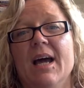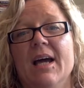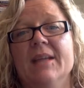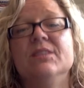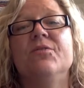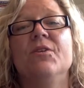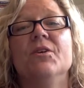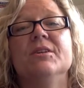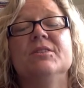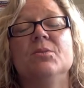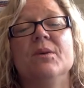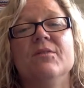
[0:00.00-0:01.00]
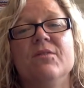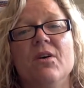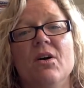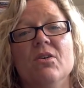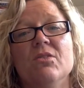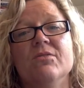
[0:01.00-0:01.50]
is for us to
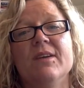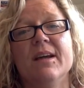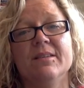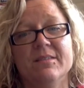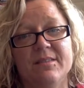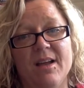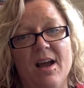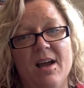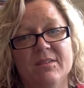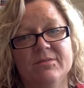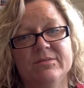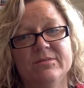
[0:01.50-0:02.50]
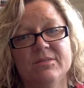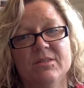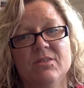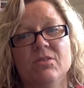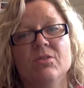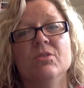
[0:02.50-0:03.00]
involve our staff
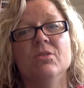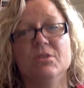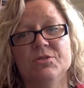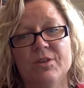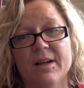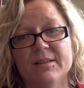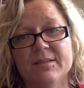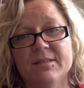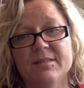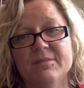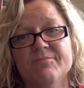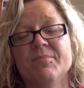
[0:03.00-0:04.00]
or contractors,